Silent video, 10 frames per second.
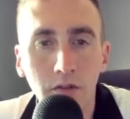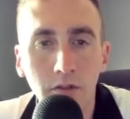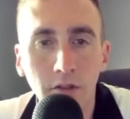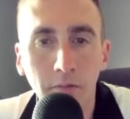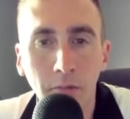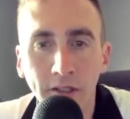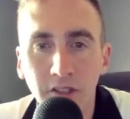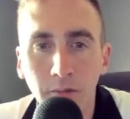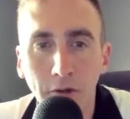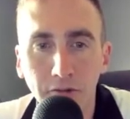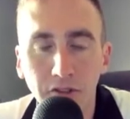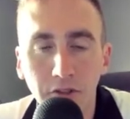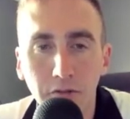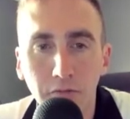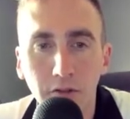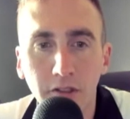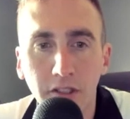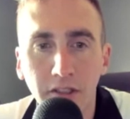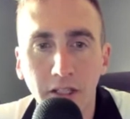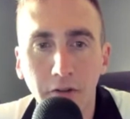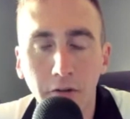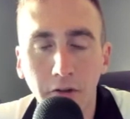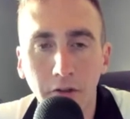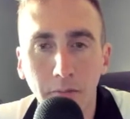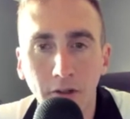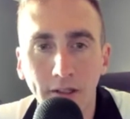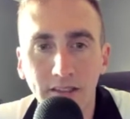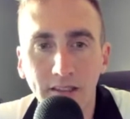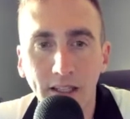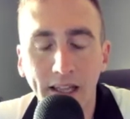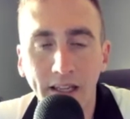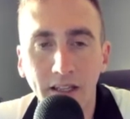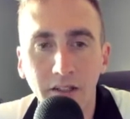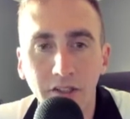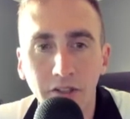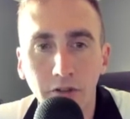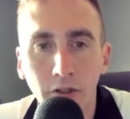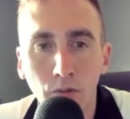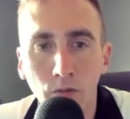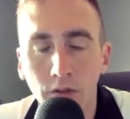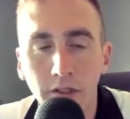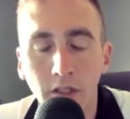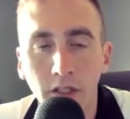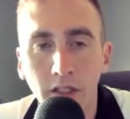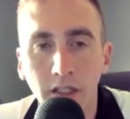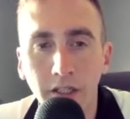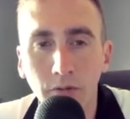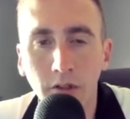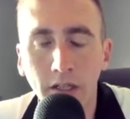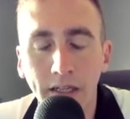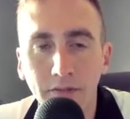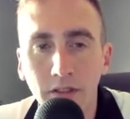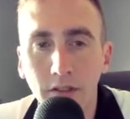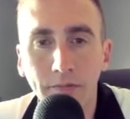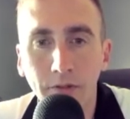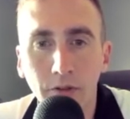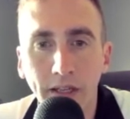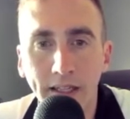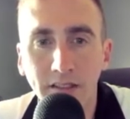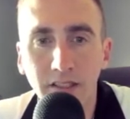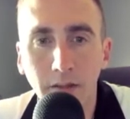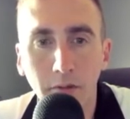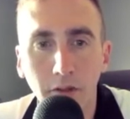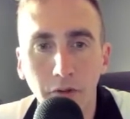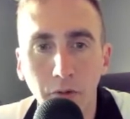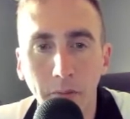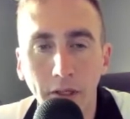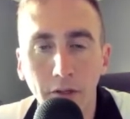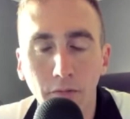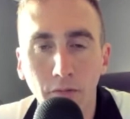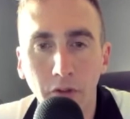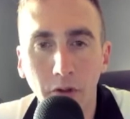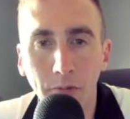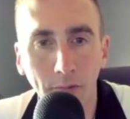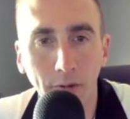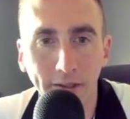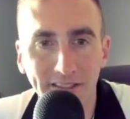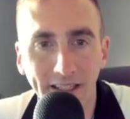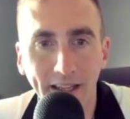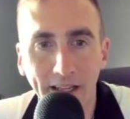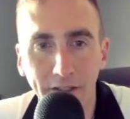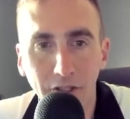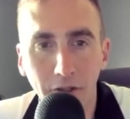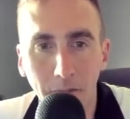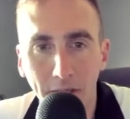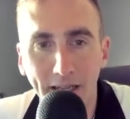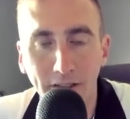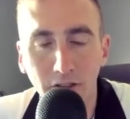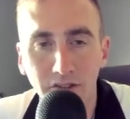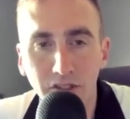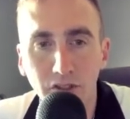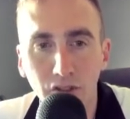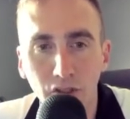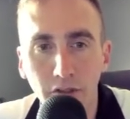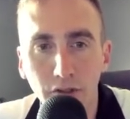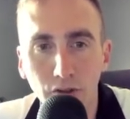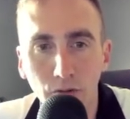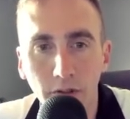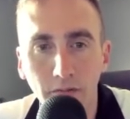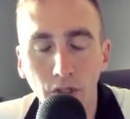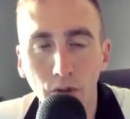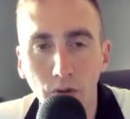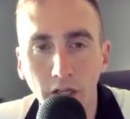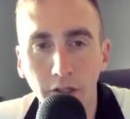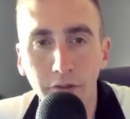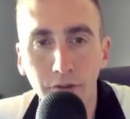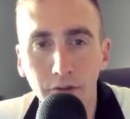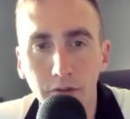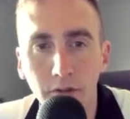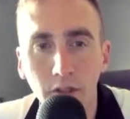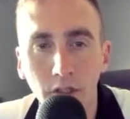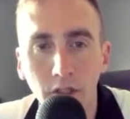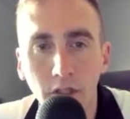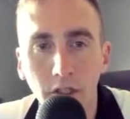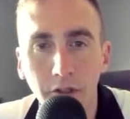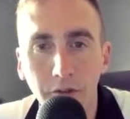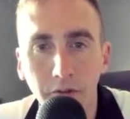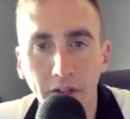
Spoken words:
So place the posterior one. Now they're going to place the anterior one. And you will have to lift your hands up a little bit for them to place that anterior pad, because it's going to sort of go under the